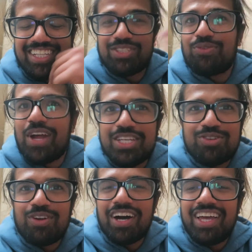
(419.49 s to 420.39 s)
this
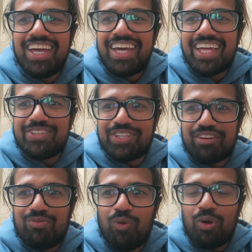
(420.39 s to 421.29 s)
restaurant, and there was
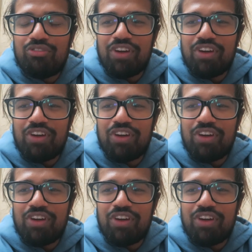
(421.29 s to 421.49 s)
like 4